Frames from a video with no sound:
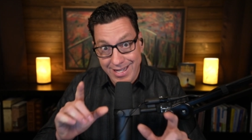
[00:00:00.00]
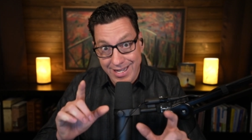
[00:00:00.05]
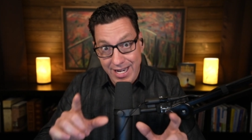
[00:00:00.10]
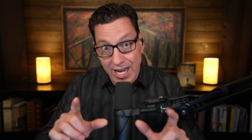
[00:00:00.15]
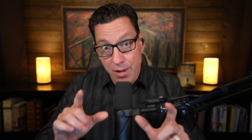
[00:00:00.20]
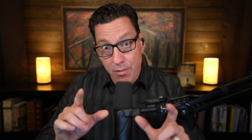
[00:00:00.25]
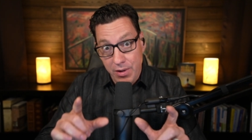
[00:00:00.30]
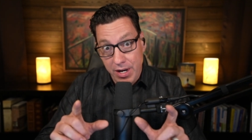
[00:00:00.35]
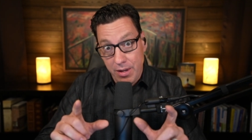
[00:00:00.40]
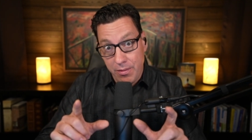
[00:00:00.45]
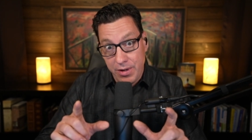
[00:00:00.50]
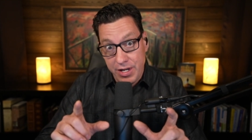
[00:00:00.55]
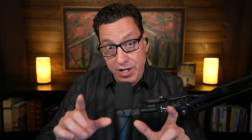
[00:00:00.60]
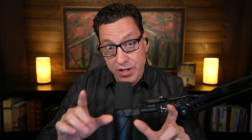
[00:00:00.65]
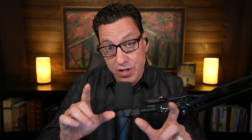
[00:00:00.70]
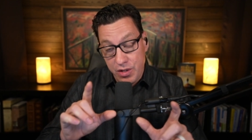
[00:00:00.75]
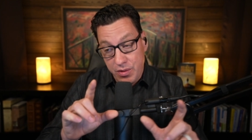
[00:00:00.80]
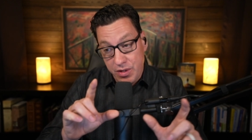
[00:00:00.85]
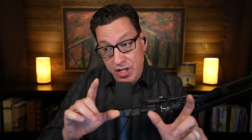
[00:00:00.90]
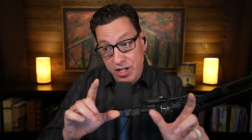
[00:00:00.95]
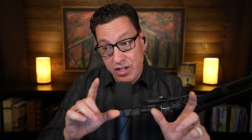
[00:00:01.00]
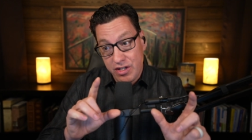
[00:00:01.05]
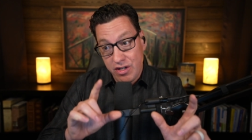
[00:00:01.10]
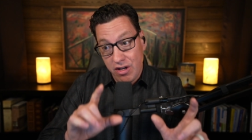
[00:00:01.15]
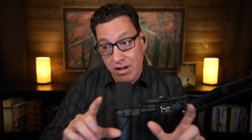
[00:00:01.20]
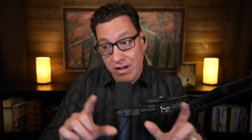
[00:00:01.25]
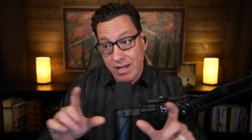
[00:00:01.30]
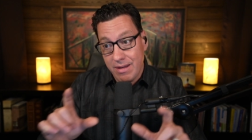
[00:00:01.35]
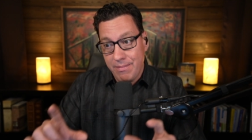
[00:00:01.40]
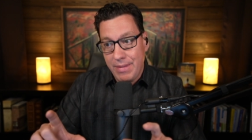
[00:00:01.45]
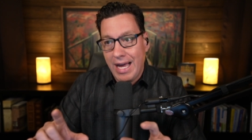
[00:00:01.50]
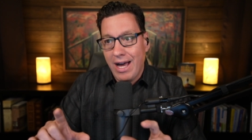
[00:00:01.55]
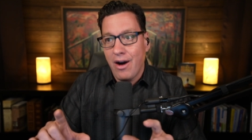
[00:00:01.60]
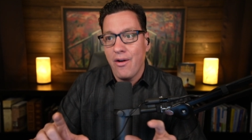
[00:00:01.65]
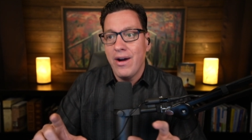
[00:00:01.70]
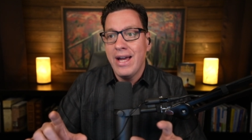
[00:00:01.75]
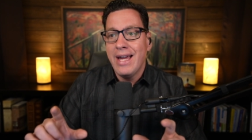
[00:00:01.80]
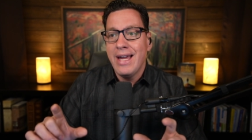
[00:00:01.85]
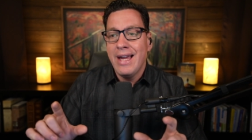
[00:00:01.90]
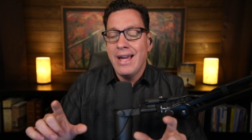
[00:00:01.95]
Today, what I want to do is talk
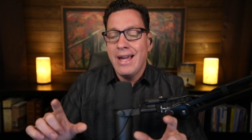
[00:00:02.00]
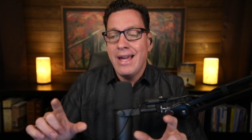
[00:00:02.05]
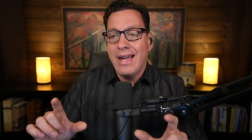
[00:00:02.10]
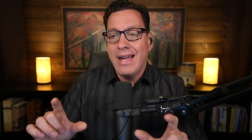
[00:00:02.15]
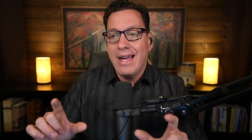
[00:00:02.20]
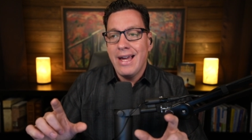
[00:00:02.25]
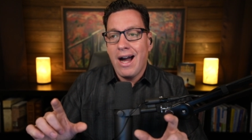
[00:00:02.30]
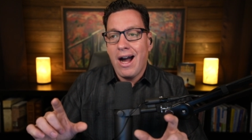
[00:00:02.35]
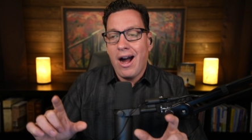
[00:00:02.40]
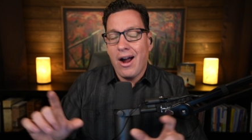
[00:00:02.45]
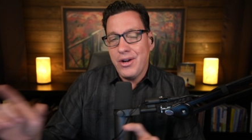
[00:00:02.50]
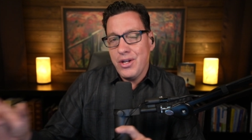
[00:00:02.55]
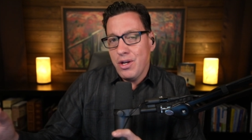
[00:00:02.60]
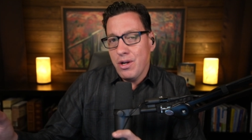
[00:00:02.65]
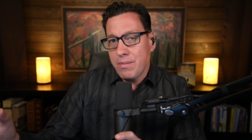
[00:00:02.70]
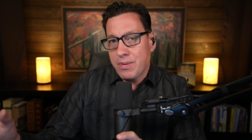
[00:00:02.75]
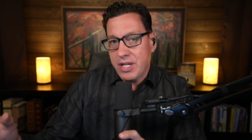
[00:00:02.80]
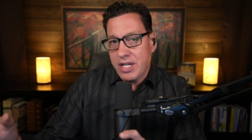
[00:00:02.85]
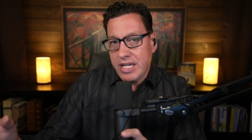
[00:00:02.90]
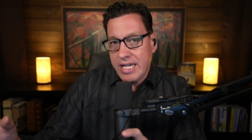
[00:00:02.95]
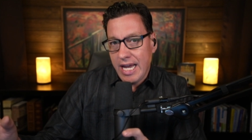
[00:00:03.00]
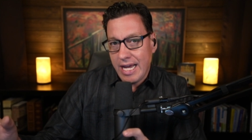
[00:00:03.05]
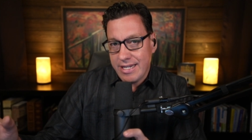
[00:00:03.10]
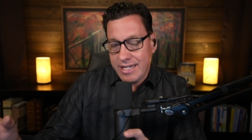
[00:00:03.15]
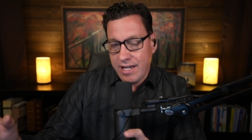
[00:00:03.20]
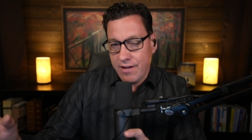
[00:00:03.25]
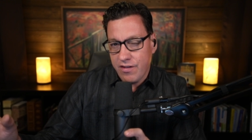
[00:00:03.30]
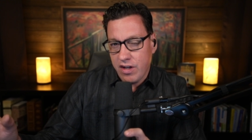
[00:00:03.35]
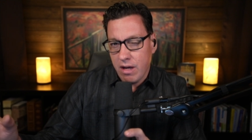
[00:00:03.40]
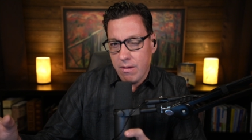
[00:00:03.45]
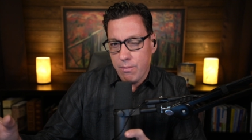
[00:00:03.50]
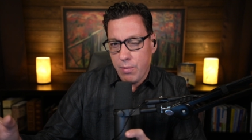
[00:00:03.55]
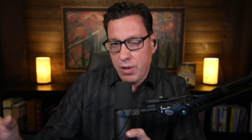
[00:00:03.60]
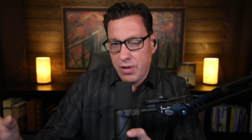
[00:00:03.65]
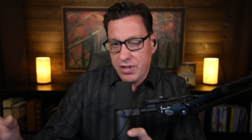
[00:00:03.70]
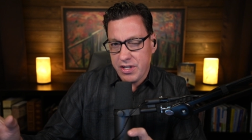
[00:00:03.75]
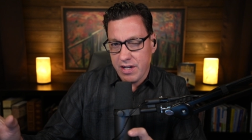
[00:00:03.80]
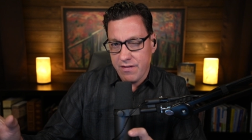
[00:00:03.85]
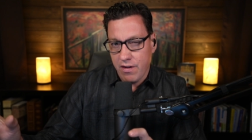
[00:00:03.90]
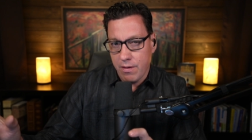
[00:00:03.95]
about are you obsessive
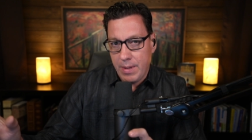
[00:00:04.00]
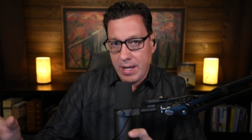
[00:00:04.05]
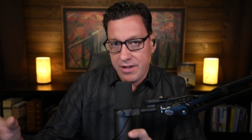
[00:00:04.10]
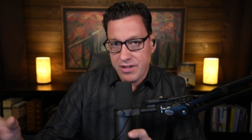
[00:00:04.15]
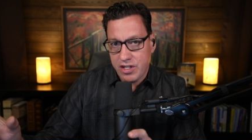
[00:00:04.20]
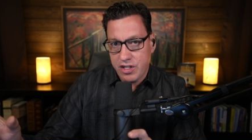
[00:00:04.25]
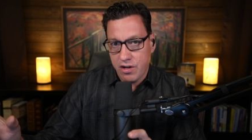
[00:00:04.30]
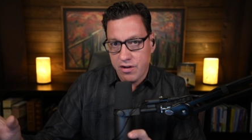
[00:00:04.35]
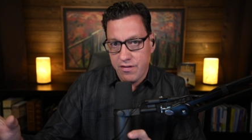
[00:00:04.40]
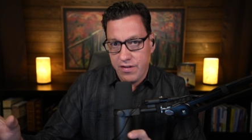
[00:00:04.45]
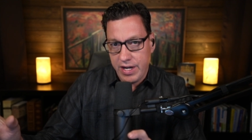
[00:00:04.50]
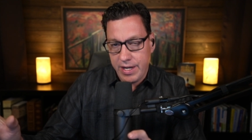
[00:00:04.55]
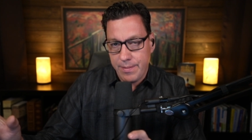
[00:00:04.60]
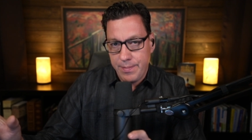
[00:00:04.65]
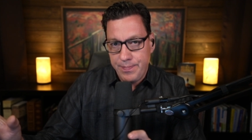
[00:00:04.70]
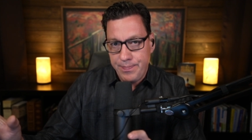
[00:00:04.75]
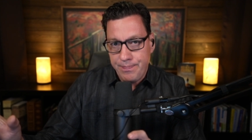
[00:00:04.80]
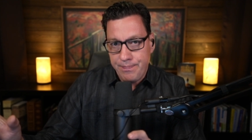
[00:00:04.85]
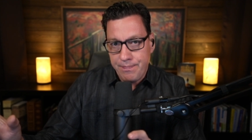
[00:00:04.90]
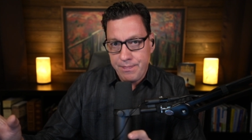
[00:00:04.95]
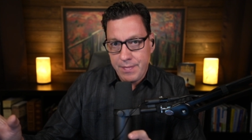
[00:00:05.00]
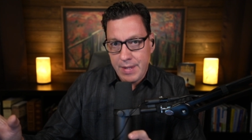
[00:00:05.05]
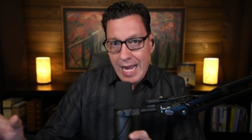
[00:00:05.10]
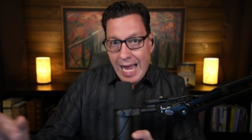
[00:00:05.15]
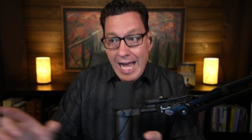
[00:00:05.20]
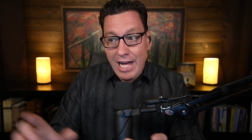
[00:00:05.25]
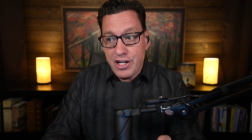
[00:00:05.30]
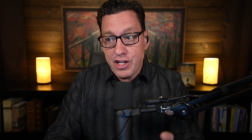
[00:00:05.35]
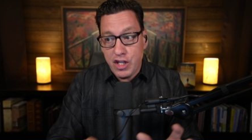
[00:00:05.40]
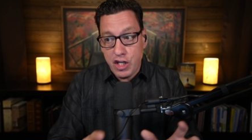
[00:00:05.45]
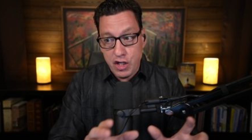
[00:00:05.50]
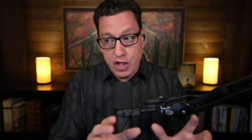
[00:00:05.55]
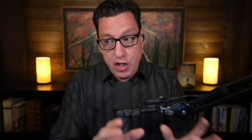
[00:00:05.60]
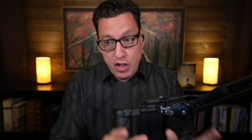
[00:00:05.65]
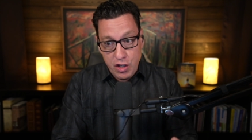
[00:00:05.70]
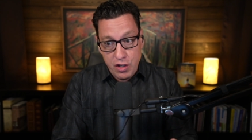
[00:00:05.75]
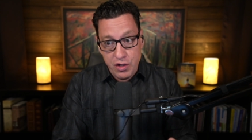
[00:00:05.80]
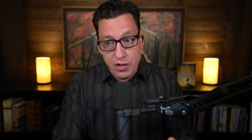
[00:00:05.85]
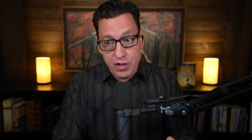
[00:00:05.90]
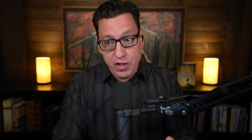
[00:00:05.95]
compulsive about serving? Has the
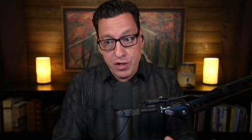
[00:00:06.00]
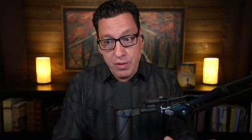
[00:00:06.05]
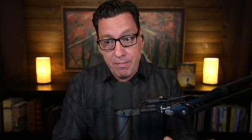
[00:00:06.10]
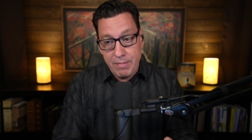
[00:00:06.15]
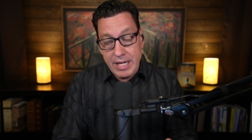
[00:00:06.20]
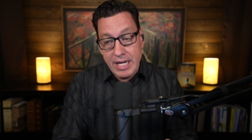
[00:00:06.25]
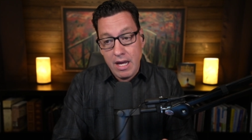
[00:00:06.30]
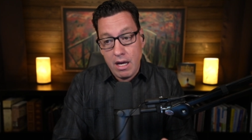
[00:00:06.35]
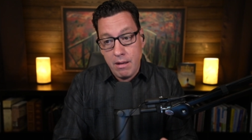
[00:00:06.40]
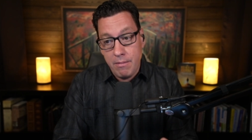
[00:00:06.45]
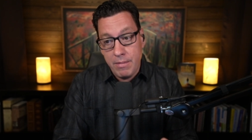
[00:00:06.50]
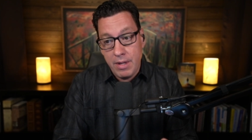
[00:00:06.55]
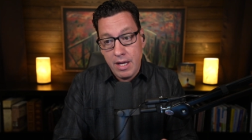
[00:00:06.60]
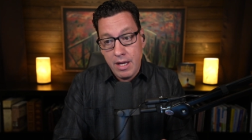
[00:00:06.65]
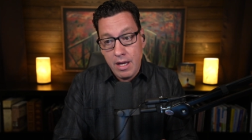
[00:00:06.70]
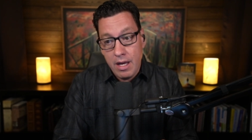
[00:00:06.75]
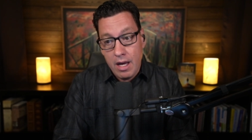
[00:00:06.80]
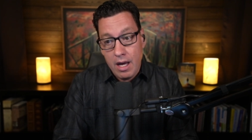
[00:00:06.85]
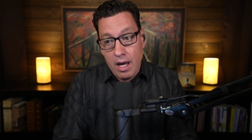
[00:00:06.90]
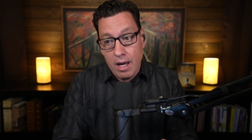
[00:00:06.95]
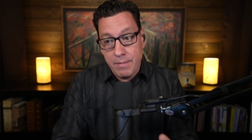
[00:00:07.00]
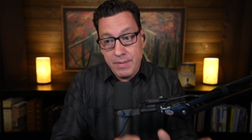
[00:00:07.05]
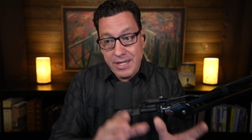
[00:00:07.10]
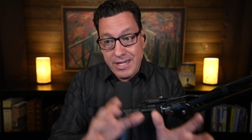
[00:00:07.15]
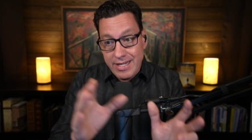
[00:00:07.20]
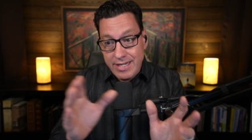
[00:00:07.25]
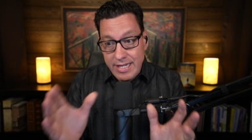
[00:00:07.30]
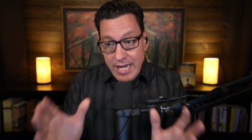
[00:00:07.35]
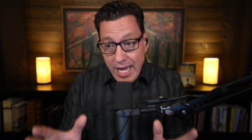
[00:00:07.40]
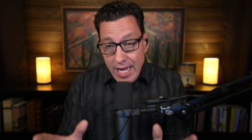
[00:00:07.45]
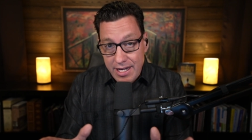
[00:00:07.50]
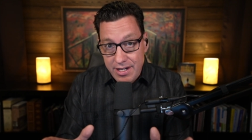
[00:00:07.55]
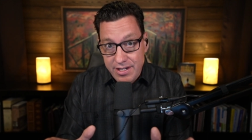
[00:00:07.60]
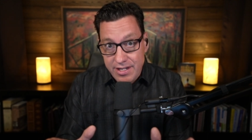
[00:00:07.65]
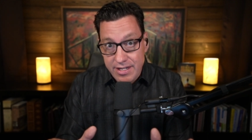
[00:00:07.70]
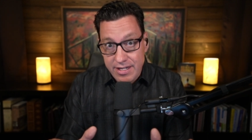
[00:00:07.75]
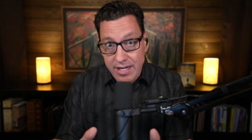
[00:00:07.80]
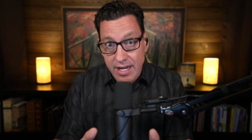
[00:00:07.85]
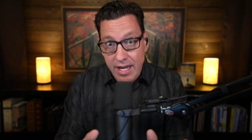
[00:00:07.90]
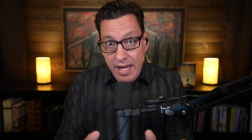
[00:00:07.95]
church become
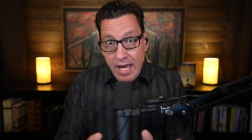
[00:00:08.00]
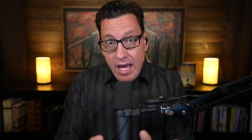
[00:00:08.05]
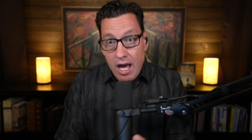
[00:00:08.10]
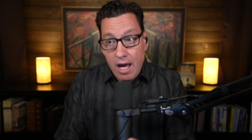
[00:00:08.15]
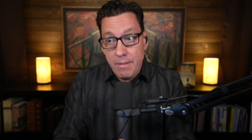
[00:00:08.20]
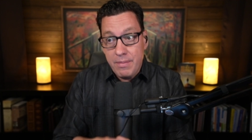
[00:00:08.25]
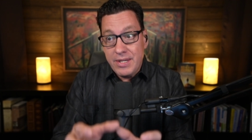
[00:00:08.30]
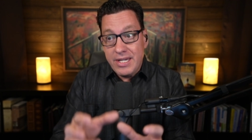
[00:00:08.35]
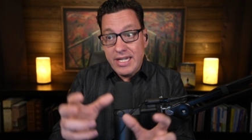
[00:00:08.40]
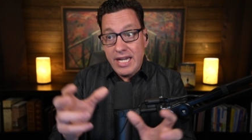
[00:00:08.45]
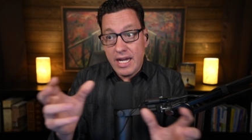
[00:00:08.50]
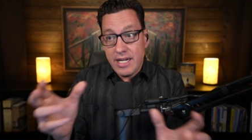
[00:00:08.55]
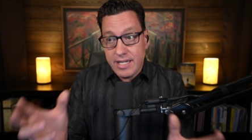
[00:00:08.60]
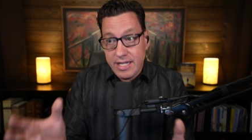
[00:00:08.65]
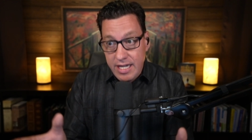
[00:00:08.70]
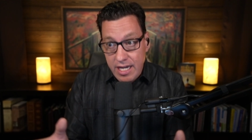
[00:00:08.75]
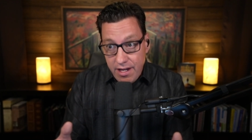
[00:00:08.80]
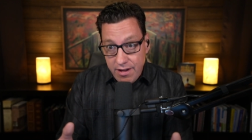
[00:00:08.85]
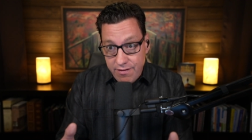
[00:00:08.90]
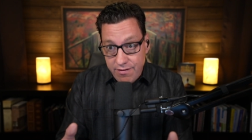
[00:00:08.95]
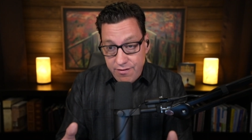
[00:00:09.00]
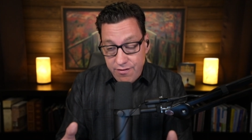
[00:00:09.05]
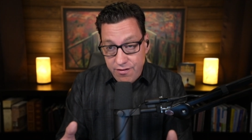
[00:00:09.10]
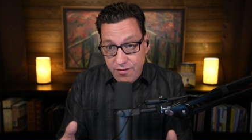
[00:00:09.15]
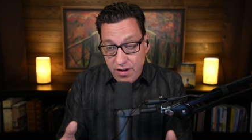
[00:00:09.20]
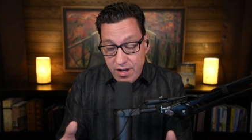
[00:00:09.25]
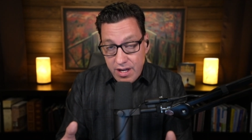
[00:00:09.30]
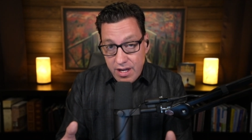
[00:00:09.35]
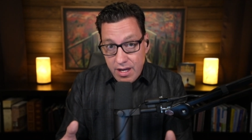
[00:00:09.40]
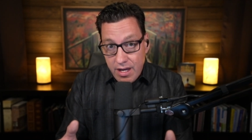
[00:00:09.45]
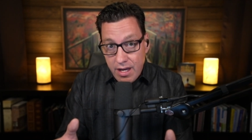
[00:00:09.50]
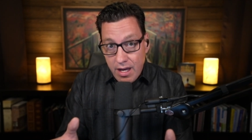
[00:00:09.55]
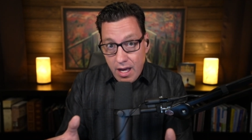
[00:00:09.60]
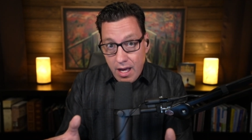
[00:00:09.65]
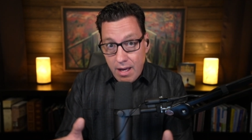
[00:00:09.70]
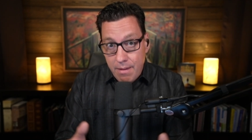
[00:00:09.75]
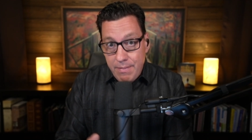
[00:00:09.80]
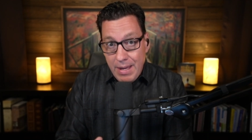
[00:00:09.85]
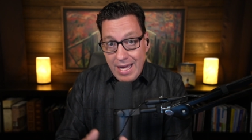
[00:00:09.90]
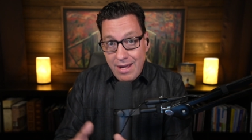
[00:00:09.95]
obsessed, obsessive
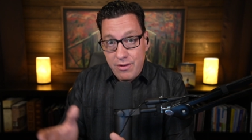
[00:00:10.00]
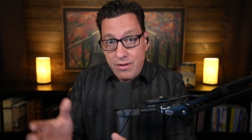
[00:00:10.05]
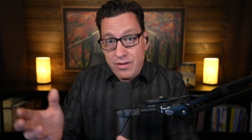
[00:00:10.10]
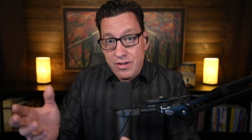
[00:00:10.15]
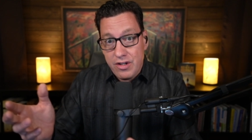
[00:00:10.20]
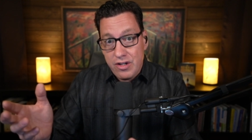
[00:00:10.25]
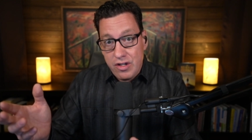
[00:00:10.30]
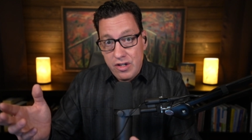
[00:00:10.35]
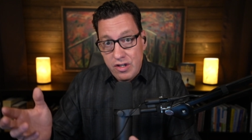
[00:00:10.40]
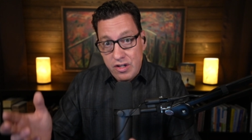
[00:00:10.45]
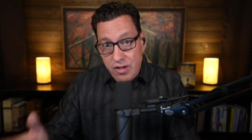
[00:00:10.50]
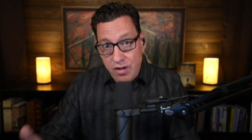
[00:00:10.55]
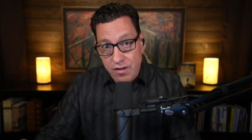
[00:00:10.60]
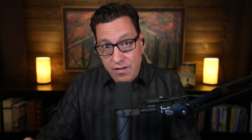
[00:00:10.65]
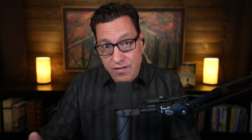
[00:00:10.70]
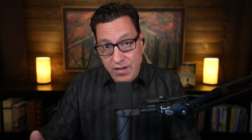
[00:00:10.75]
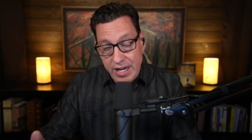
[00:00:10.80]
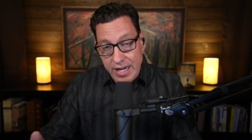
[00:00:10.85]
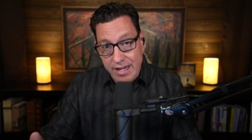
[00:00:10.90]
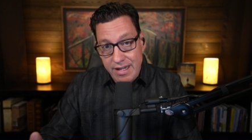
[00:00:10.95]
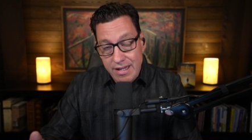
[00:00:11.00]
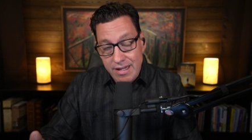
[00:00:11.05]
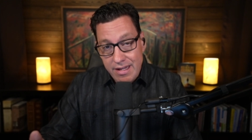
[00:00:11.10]
about serving?